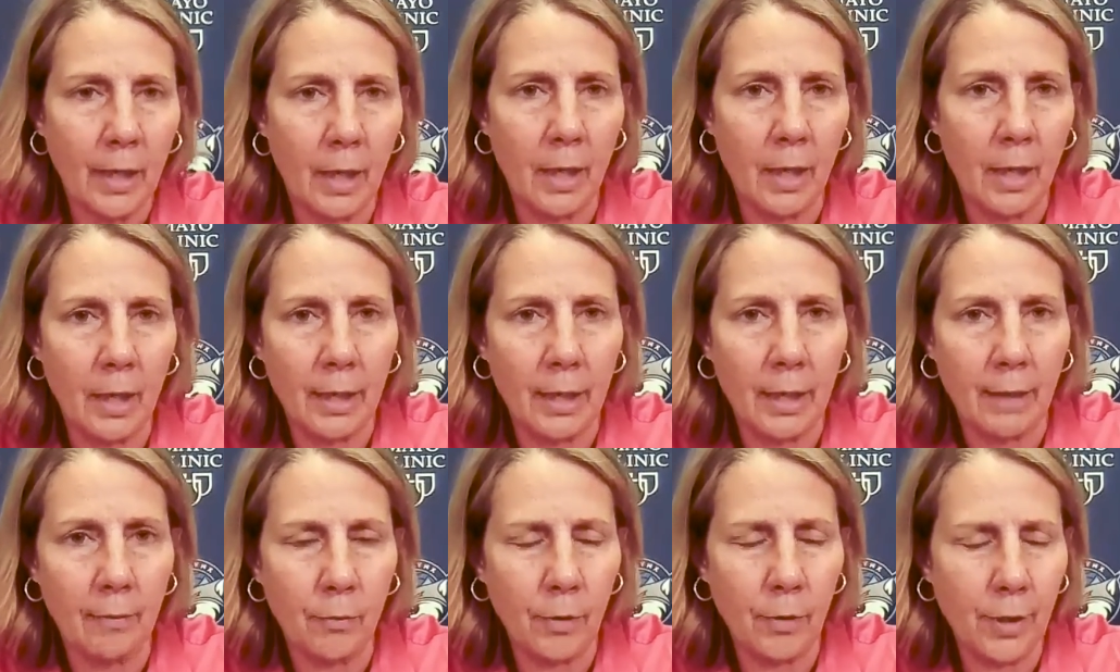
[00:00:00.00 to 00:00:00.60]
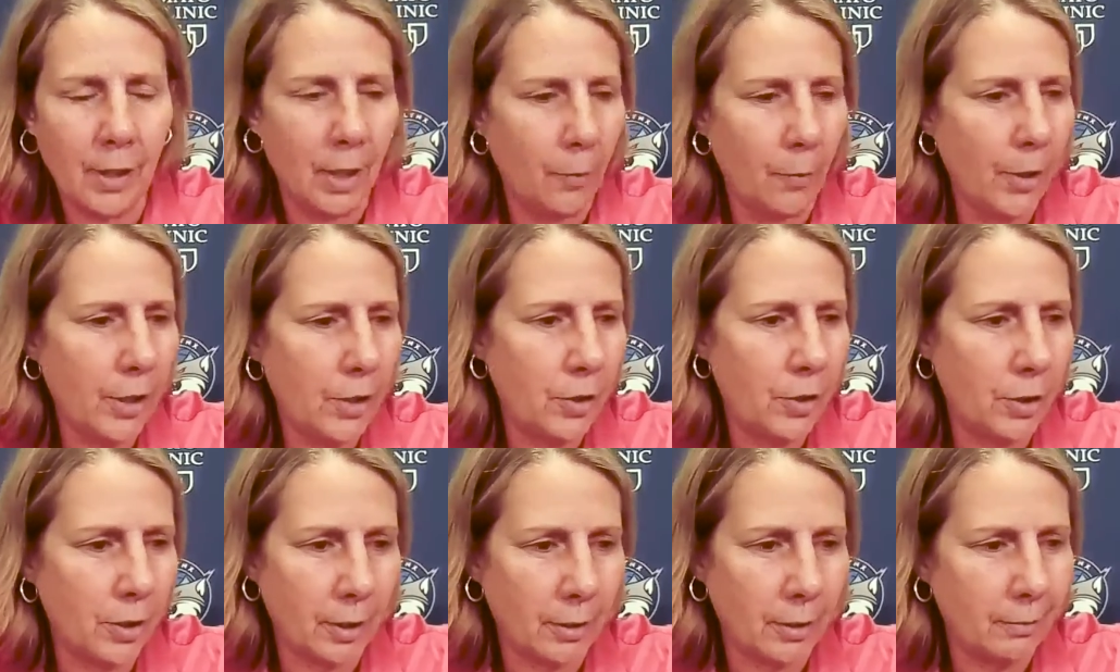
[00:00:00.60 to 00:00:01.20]

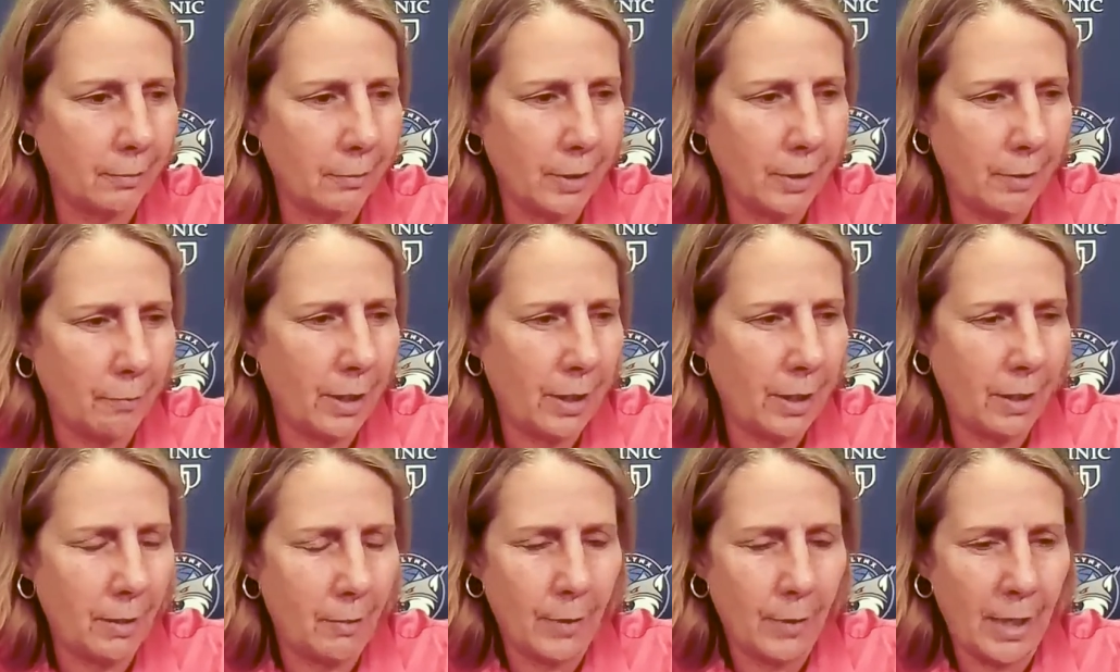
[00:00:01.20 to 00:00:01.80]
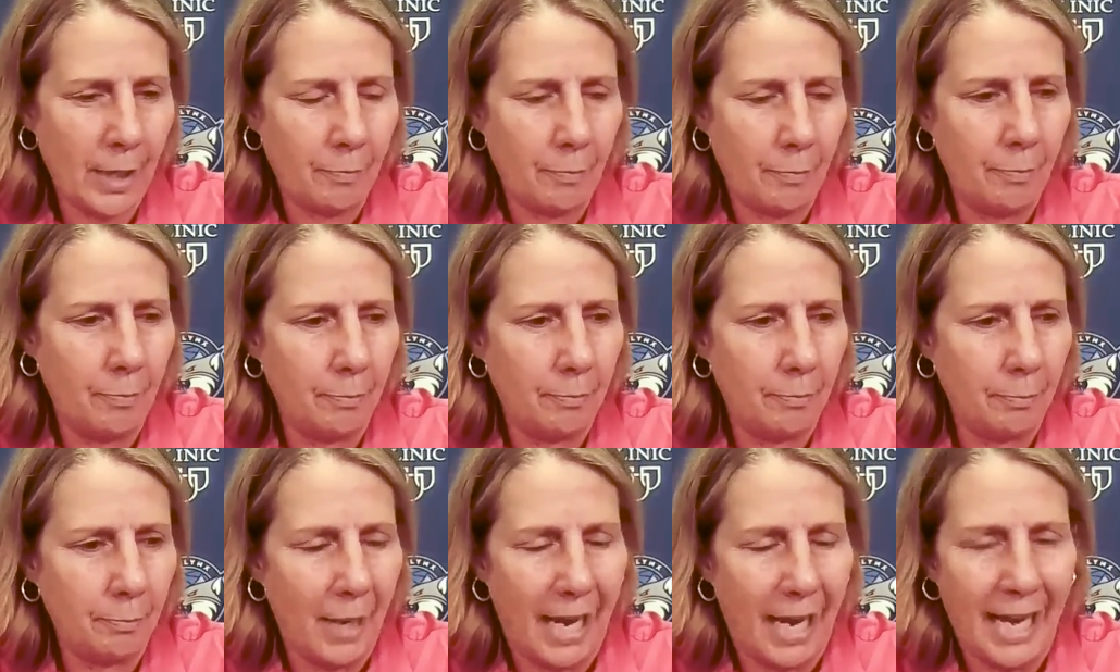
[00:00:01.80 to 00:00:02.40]
We had
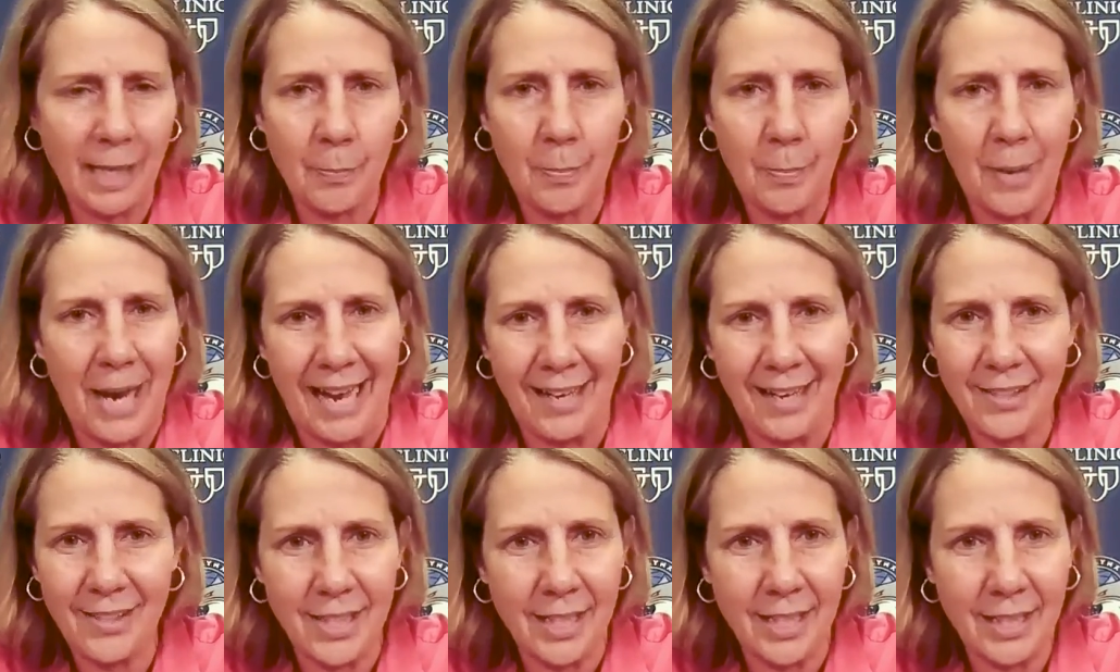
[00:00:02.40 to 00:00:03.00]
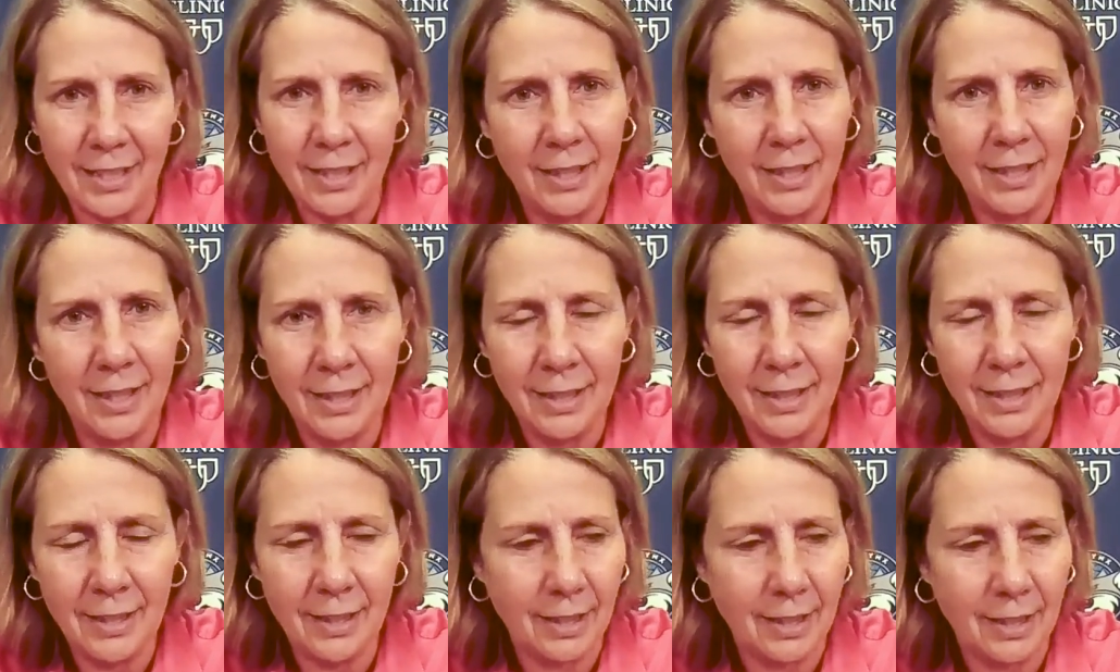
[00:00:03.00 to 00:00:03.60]
bad passing,
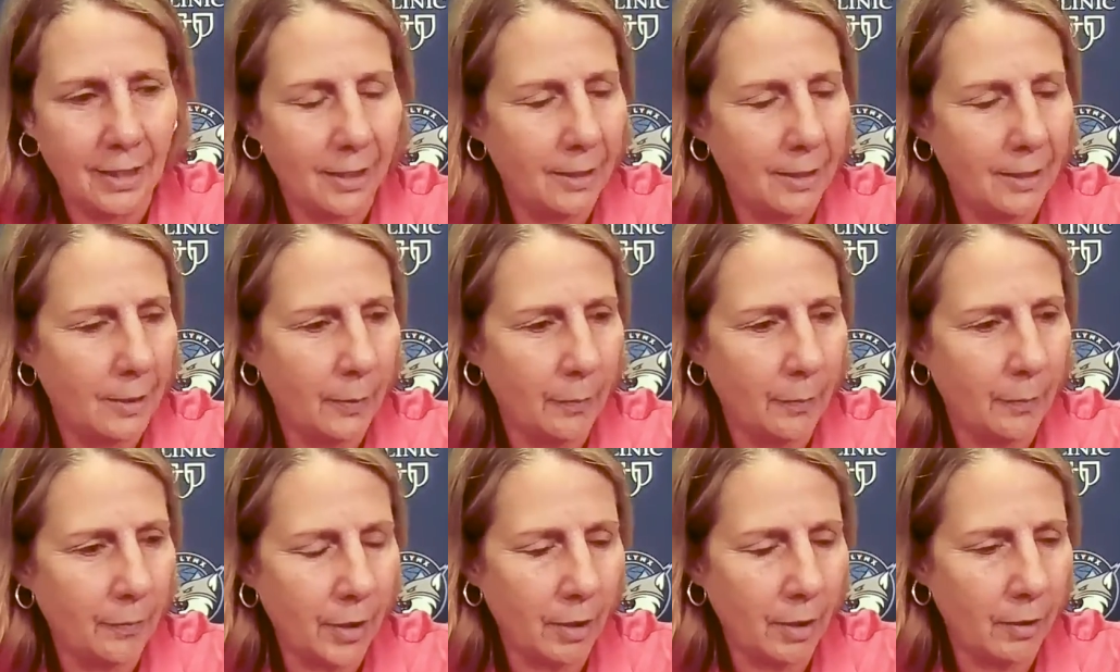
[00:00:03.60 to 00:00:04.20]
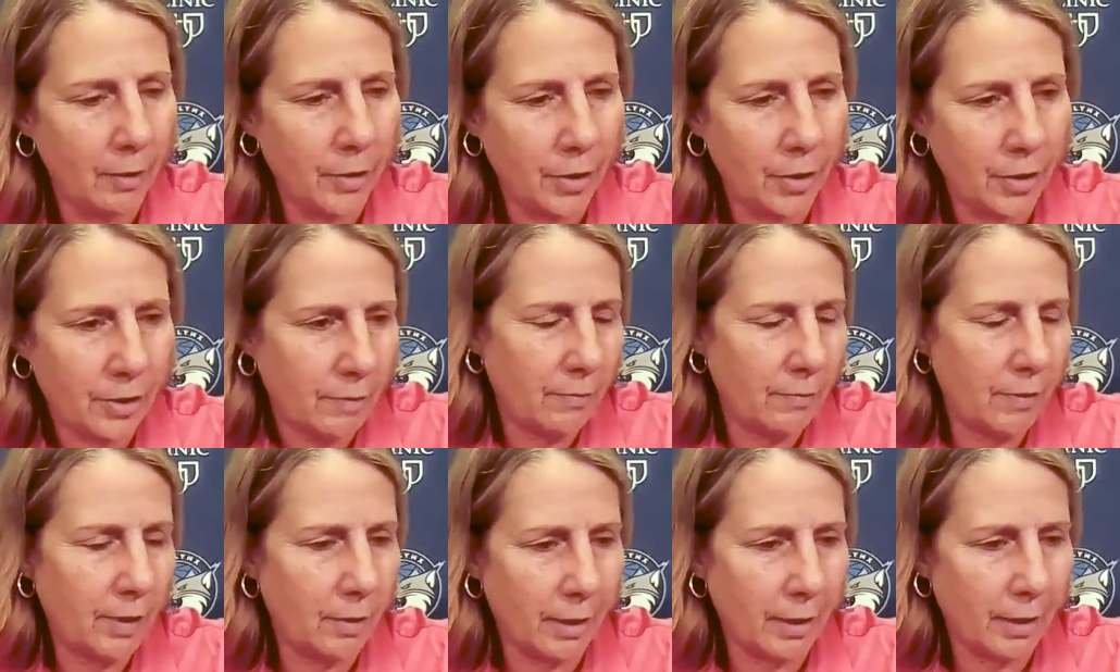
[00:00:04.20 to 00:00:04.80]

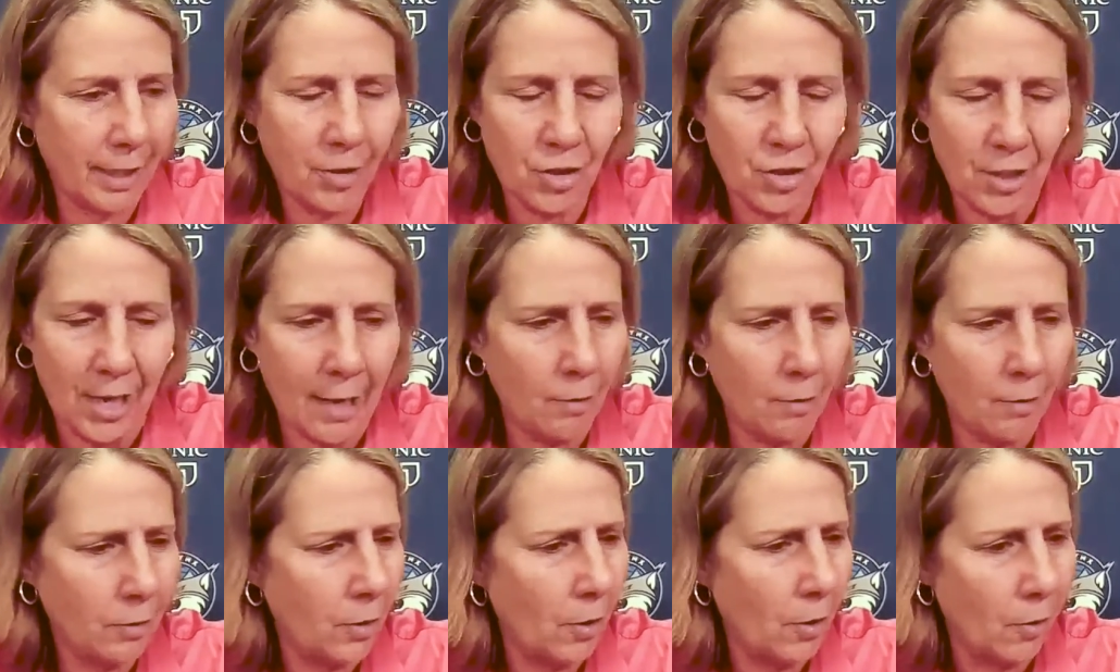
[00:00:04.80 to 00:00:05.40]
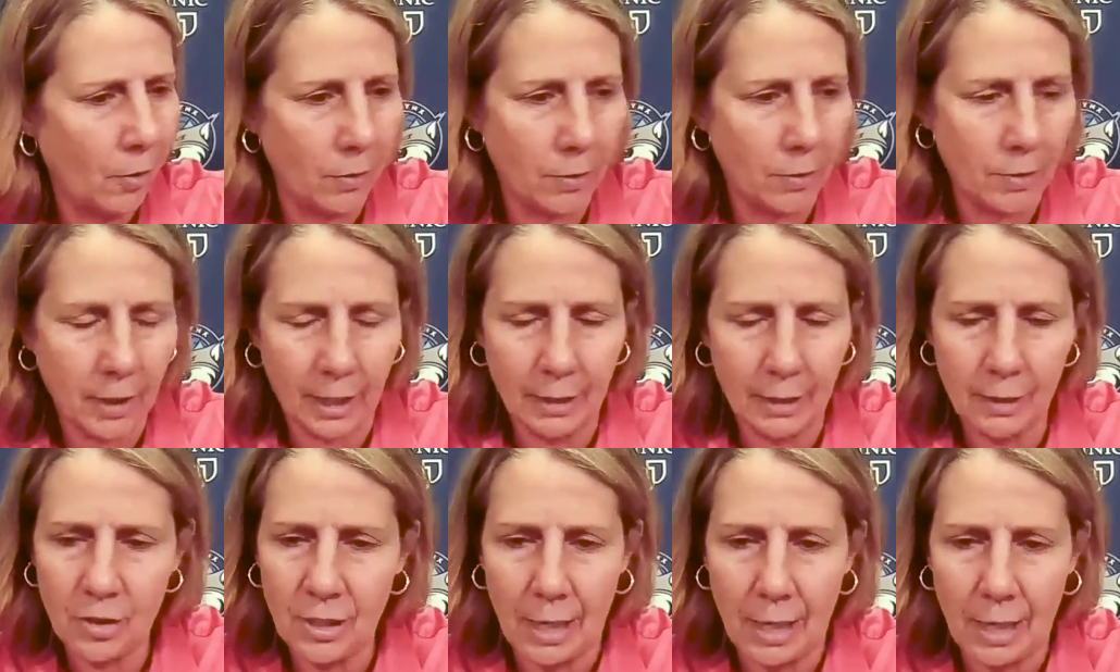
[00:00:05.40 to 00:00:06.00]
get shot on goal,
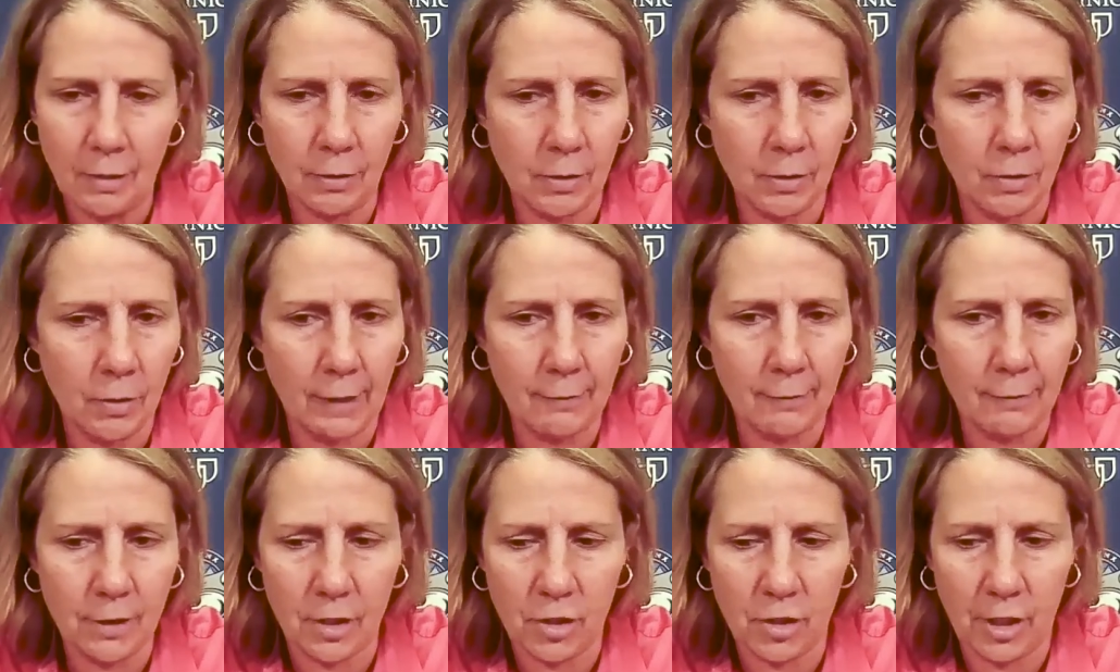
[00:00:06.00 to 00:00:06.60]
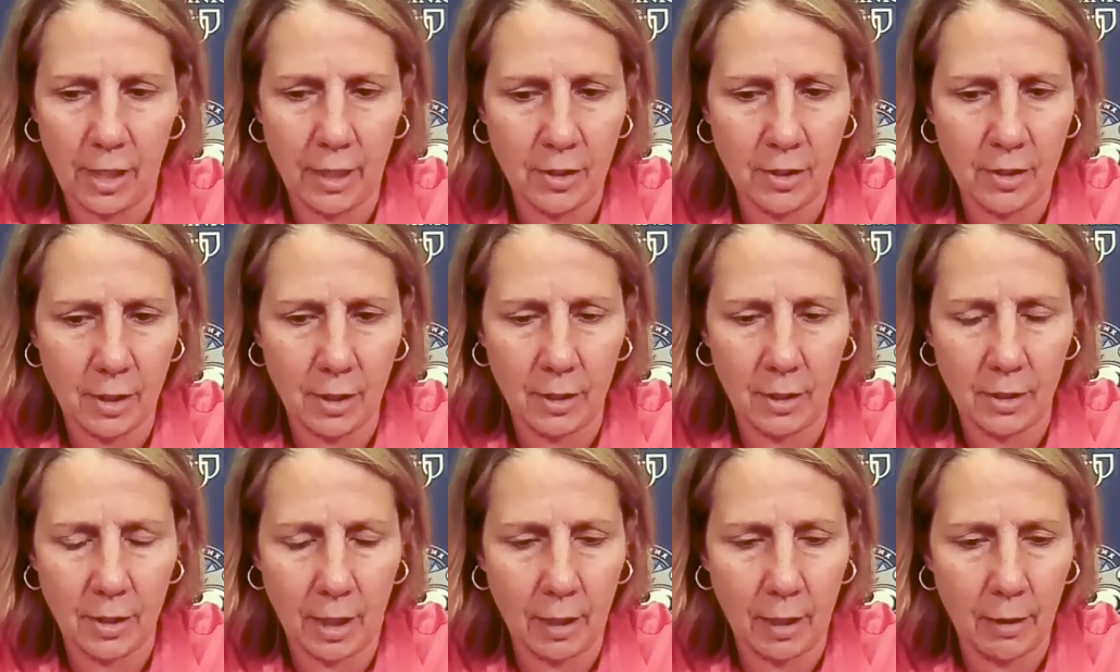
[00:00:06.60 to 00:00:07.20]
get a shot on goal, give us a chance
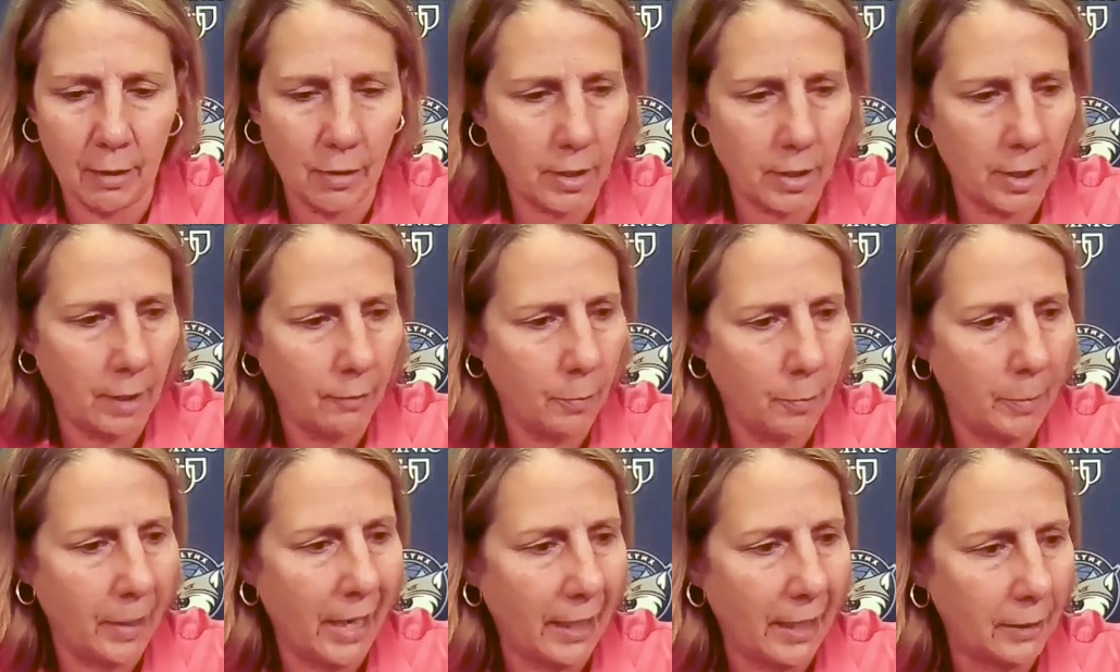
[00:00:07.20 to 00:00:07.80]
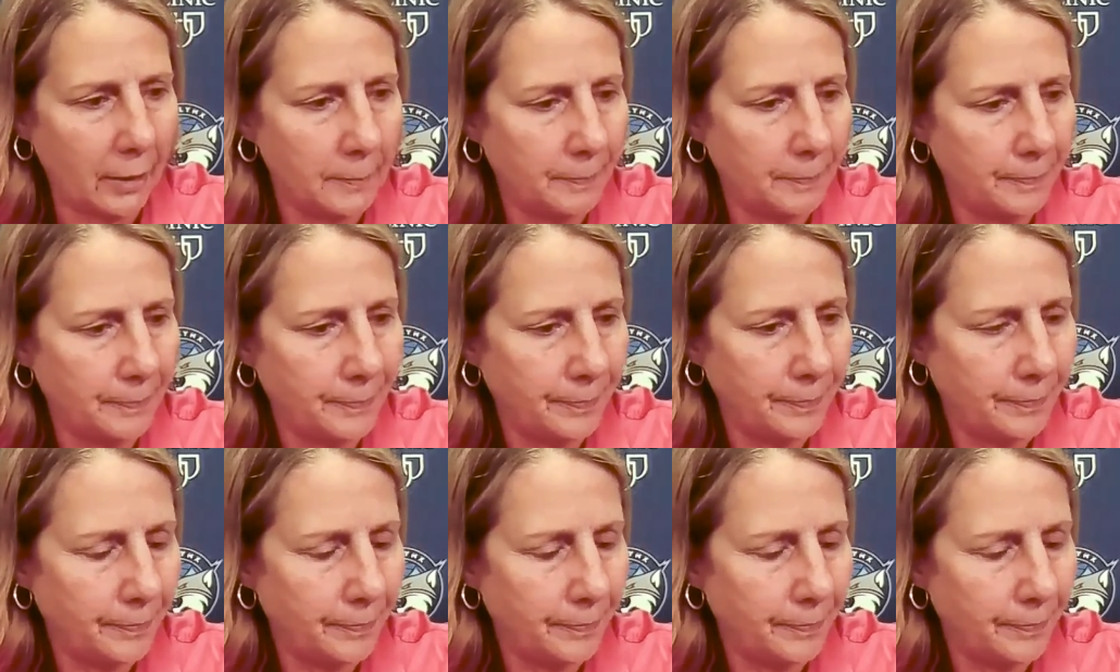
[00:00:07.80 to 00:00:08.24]
to get ourselves back.